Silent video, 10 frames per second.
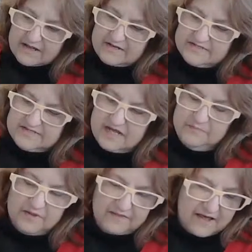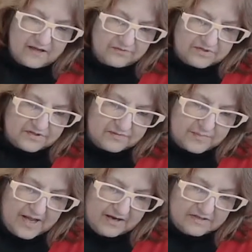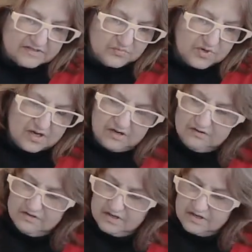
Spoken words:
and is taping that onto the back as well,